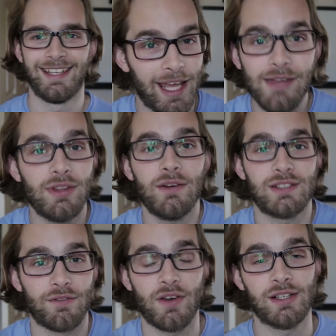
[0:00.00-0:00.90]
Even though it's
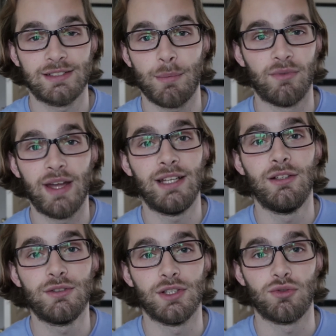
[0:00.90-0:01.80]
the first step of any
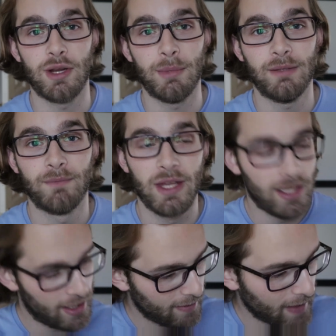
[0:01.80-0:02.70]
lucid dreamer,
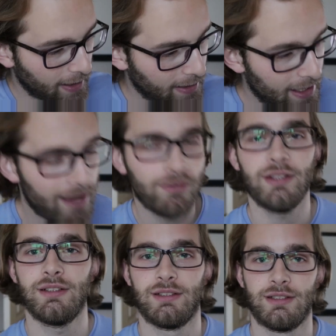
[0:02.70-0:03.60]
they
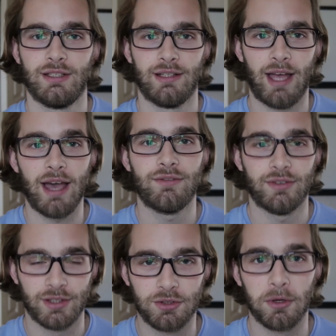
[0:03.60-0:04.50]
never have
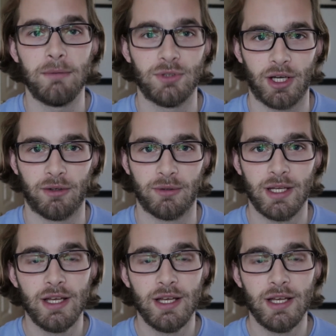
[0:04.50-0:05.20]
a dream journal.